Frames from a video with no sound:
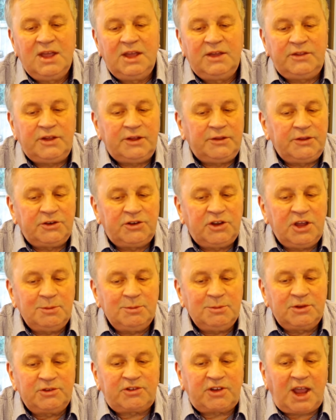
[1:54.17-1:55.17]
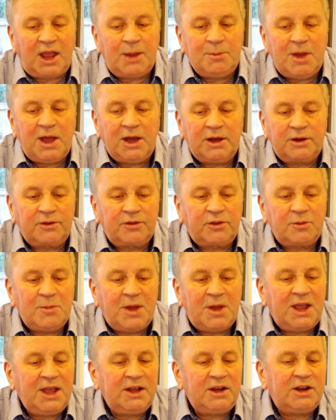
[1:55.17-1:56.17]
Then the demons came out of the
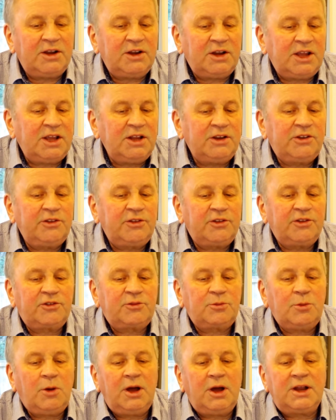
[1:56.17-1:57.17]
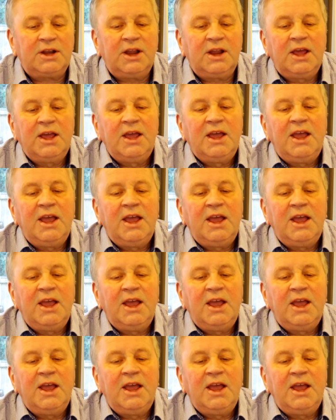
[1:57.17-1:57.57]
man and entered the swine,